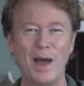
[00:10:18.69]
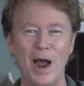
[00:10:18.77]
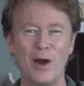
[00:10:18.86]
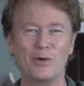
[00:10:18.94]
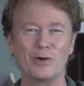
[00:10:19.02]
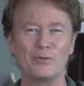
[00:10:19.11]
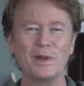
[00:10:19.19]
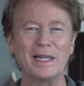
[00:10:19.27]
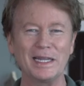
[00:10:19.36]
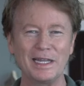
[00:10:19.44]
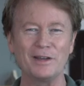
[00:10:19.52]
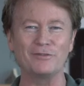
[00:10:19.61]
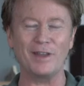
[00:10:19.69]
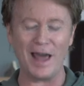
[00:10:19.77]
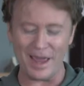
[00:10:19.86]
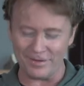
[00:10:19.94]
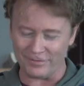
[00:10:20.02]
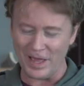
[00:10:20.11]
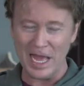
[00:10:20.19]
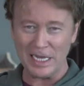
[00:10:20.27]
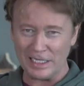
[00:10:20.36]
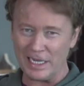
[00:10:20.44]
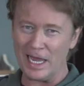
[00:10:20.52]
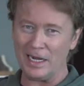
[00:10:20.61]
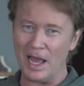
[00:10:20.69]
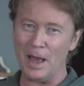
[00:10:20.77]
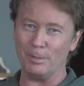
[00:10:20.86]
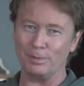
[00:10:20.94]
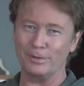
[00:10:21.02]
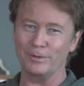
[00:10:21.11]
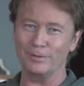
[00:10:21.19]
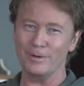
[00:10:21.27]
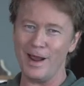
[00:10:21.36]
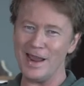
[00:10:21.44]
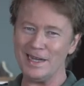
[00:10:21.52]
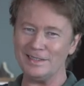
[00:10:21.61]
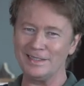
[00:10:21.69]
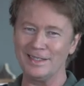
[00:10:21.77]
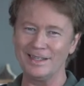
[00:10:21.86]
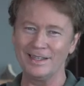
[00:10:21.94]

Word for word: power to really live life. Let up, right?